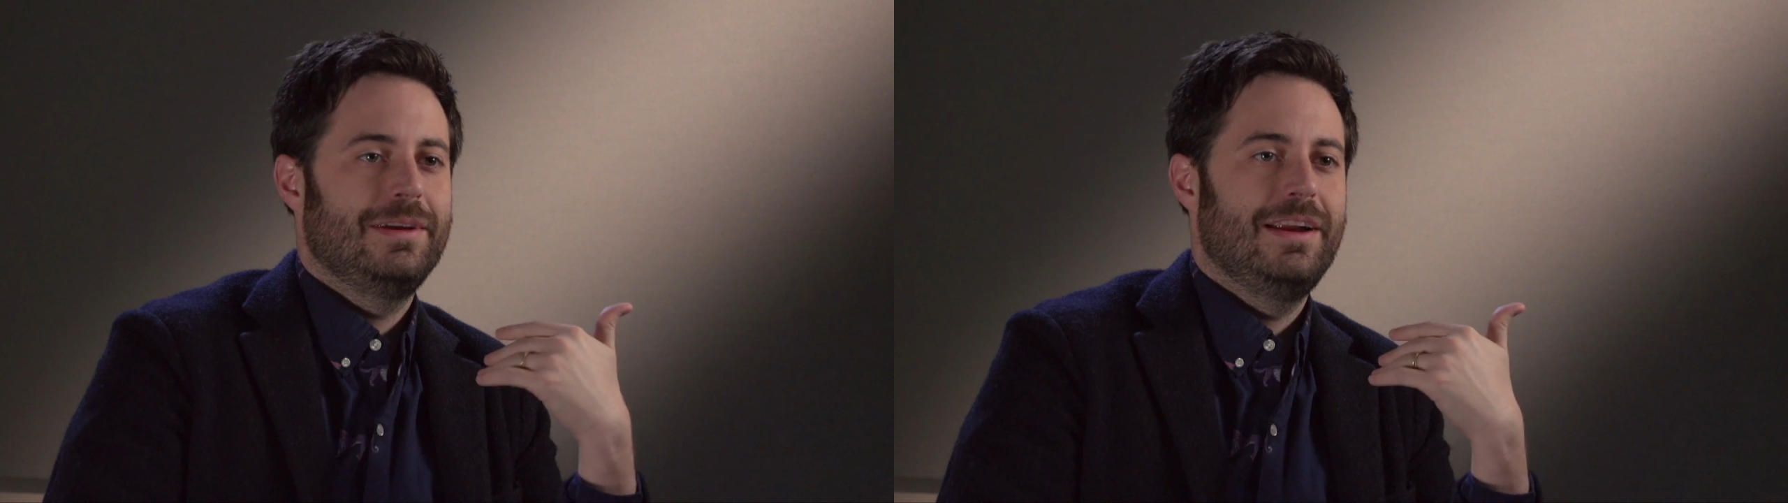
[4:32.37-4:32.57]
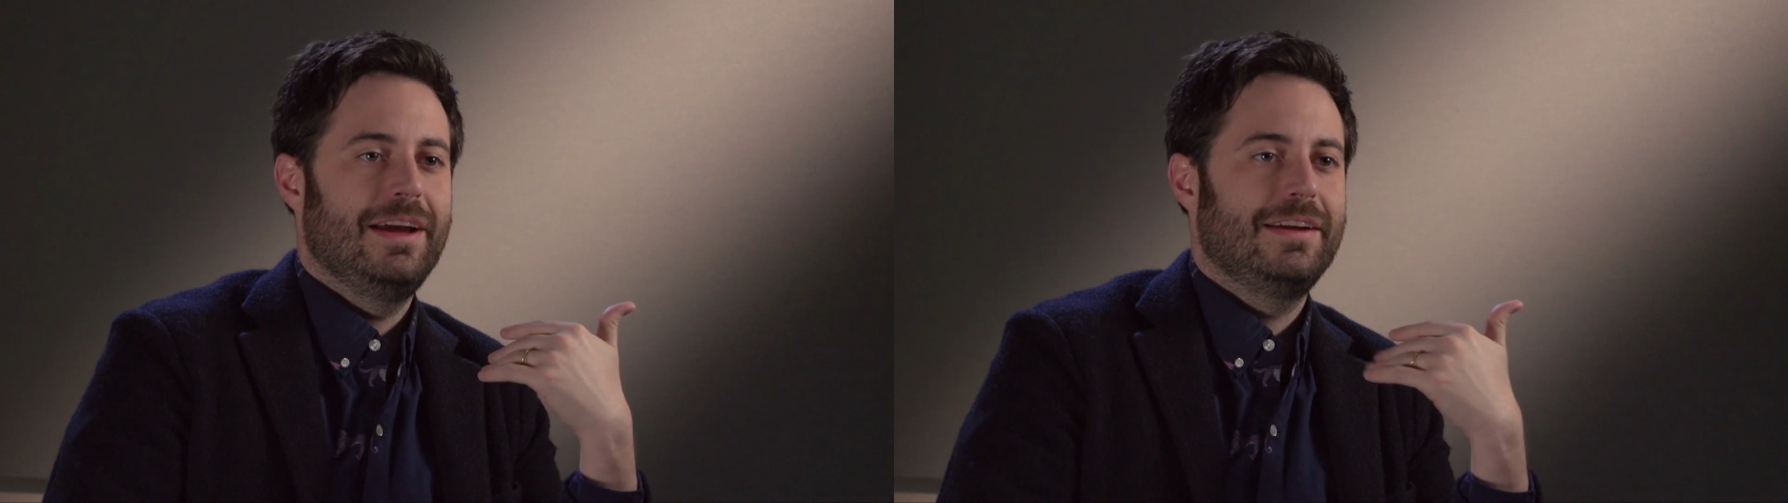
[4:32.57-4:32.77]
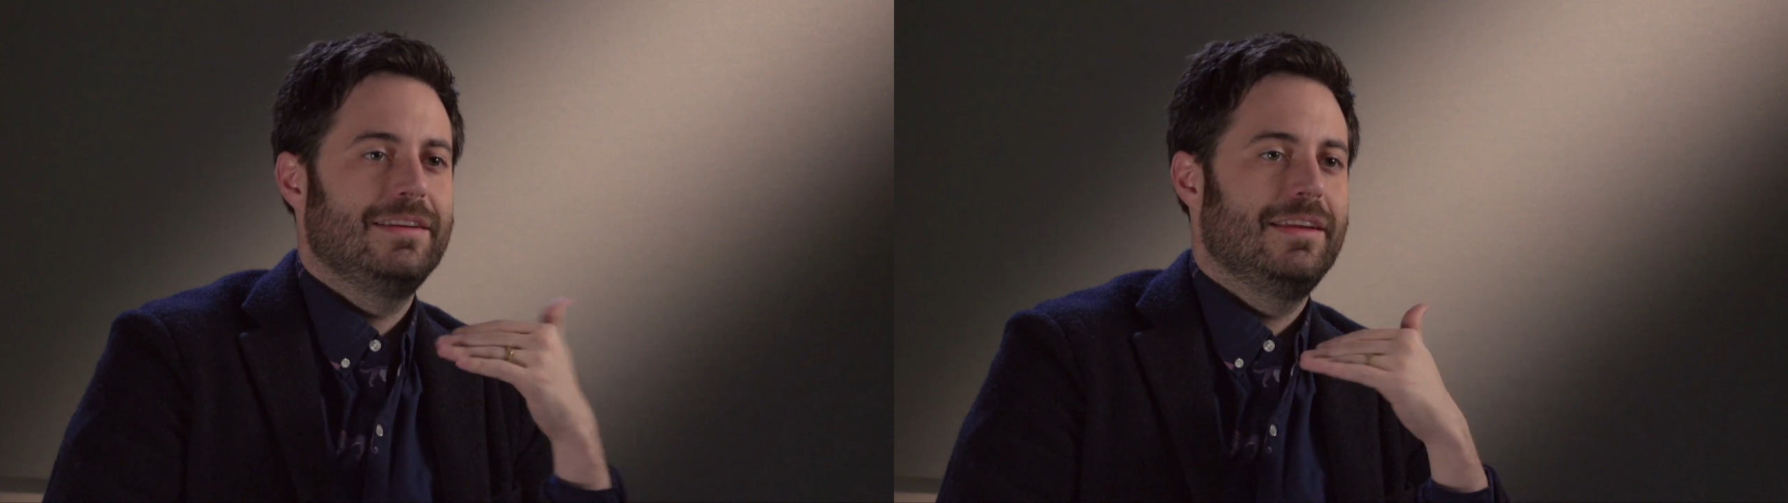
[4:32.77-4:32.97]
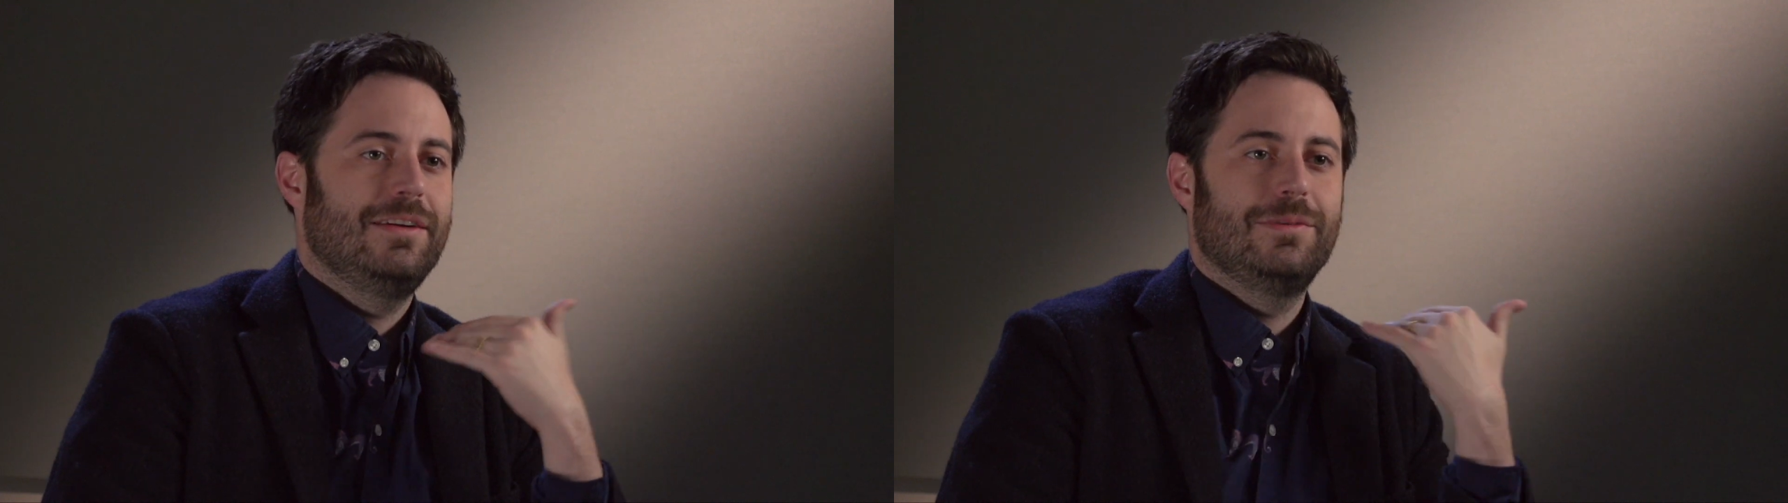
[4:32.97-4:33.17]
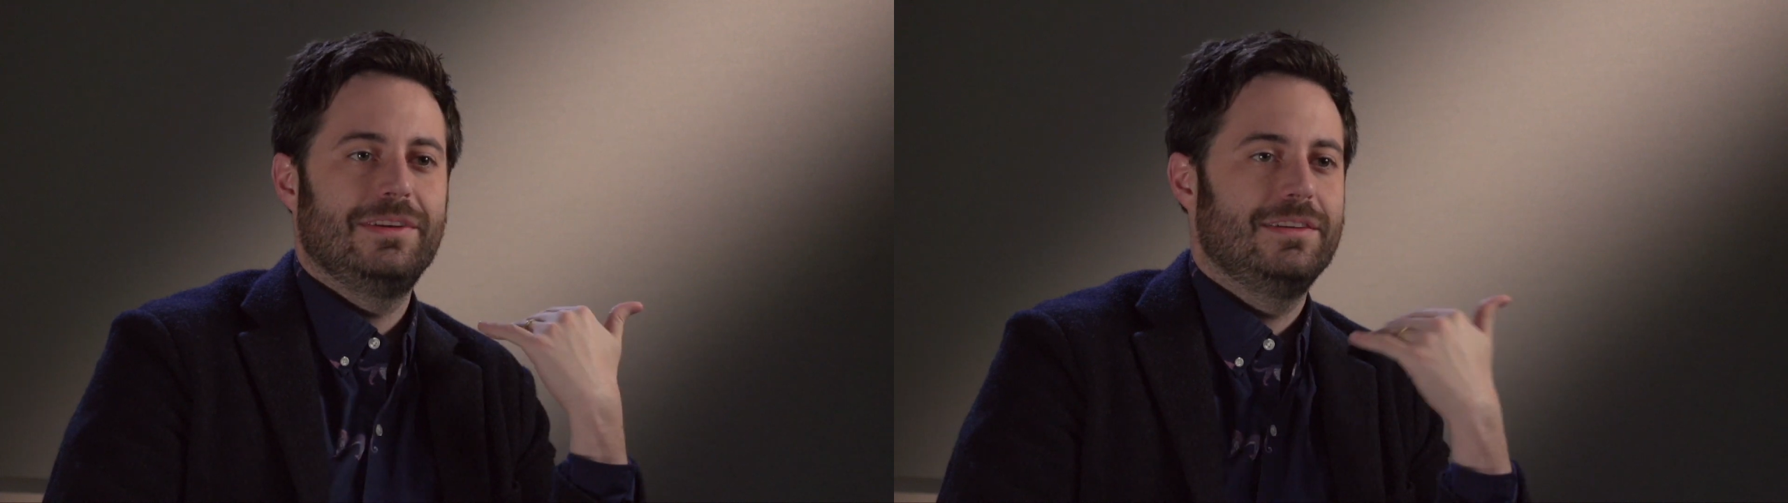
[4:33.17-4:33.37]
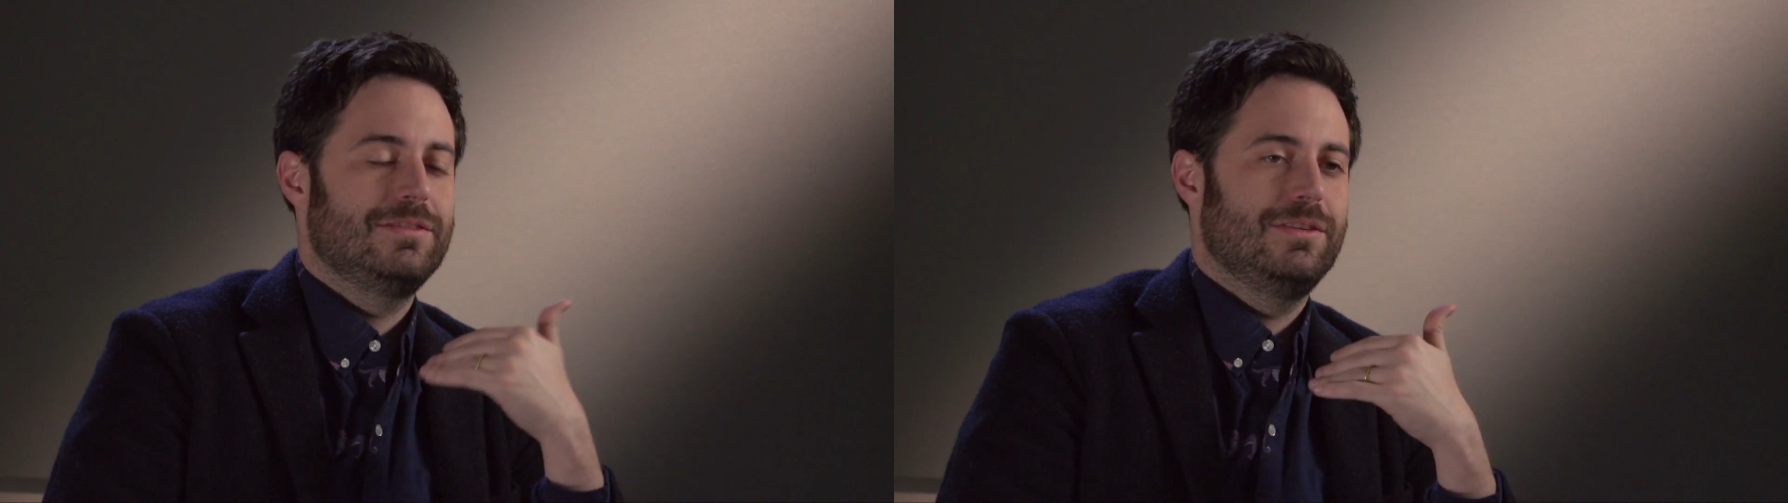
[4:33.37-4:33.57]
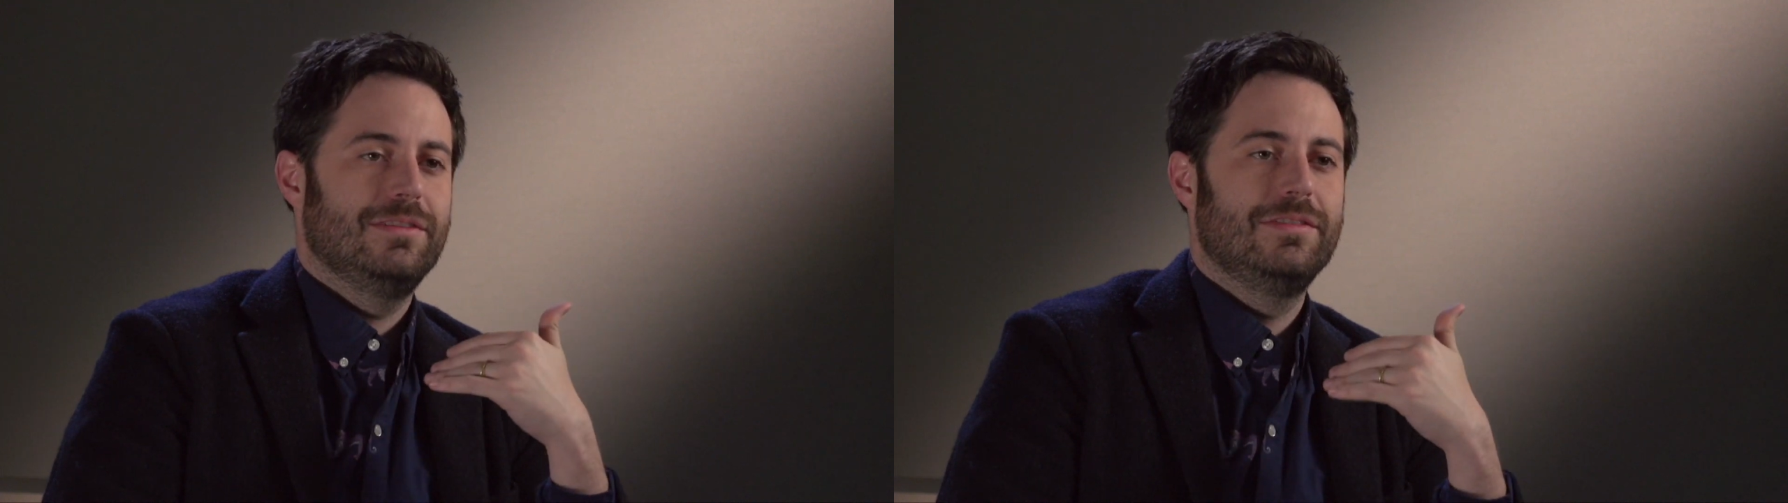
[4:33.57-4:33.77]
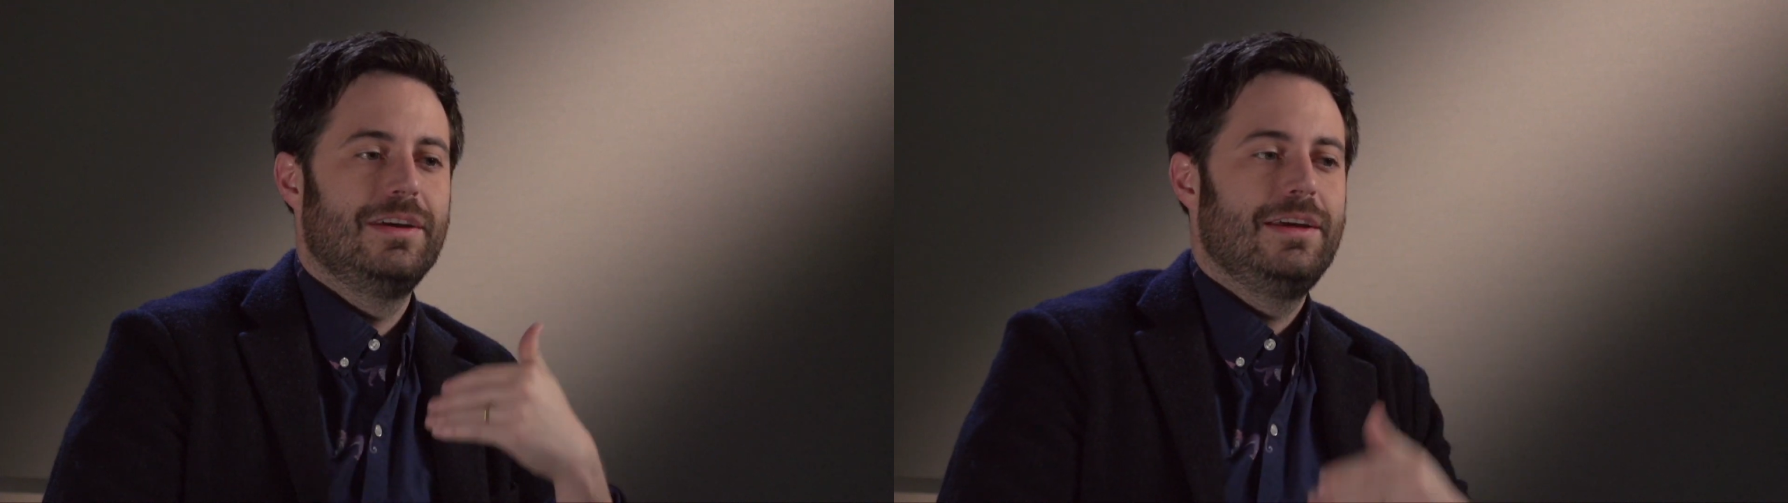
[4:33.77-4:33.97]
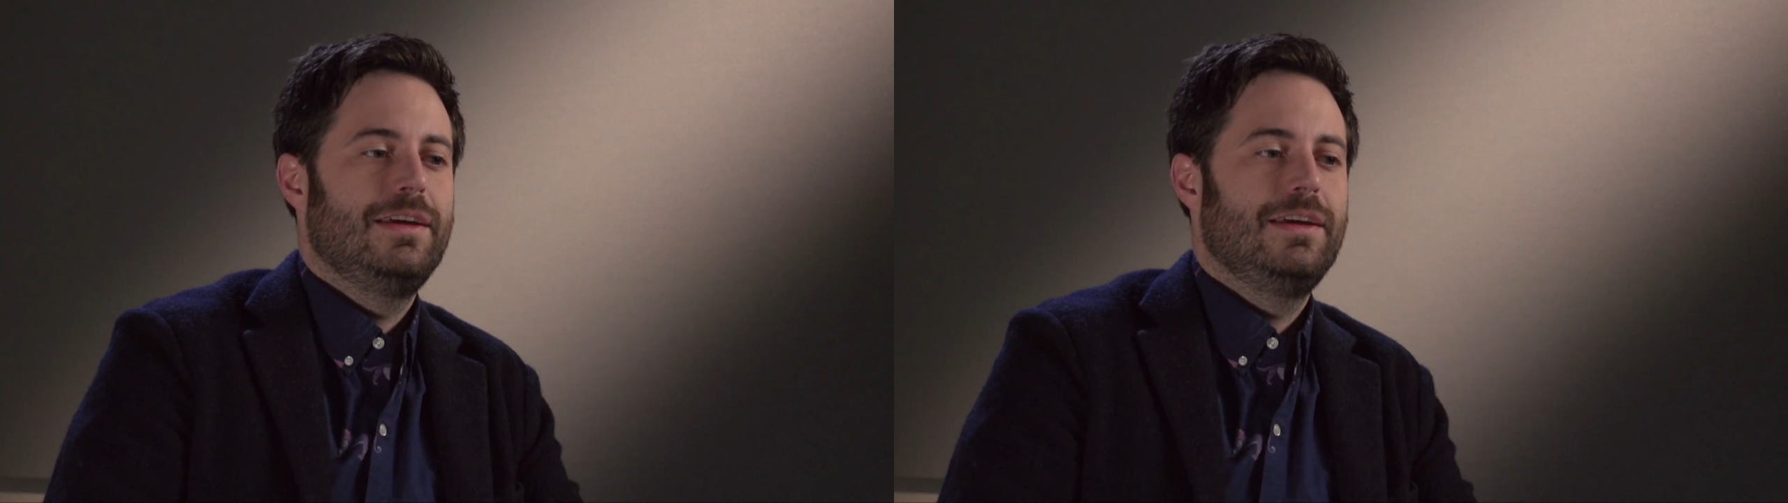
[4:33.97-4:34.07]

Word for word: my neck and like really sort of